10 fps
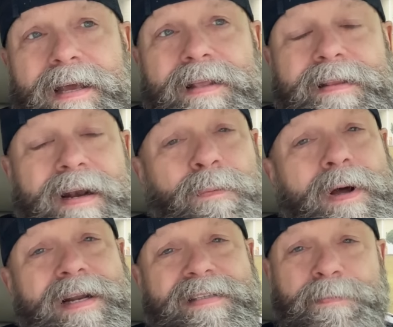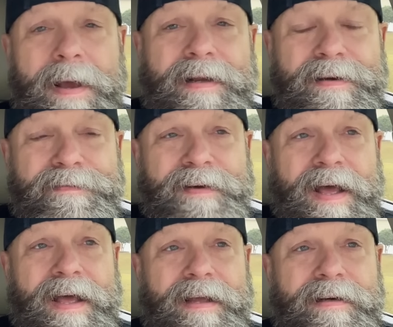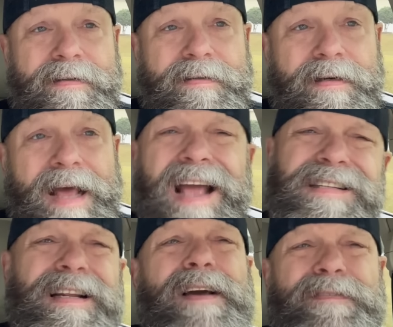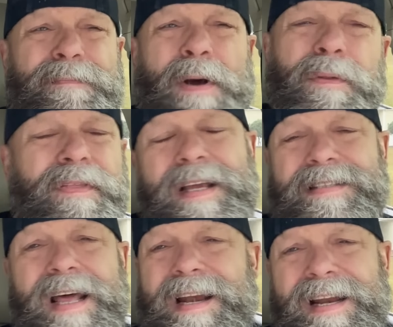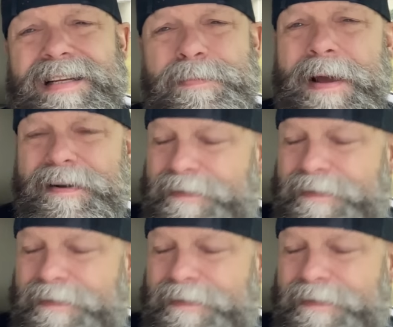that I wasn't expecting to find. Actually, I, both things I didn't expect to